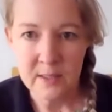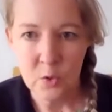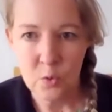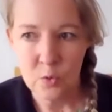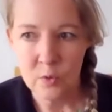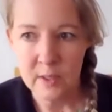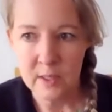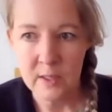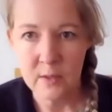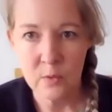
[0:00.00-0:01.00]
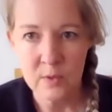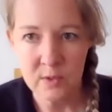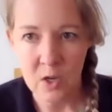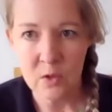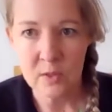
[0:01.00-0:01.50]
So
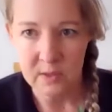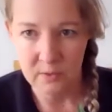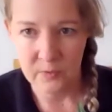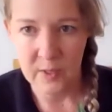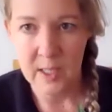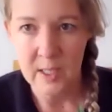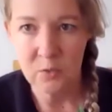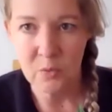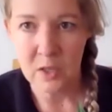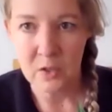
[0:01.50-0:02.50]
start to feed